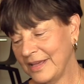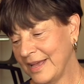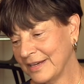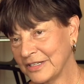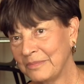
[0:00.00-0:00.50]
they
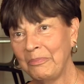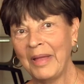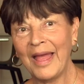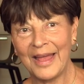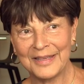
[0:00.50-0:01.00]
actually
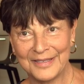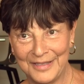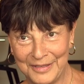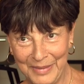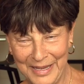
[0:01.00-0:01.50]
passed
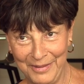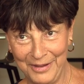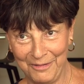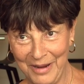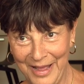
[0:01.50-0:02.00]
this
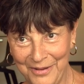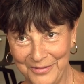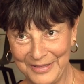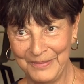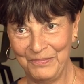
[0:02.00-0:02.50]
baby around.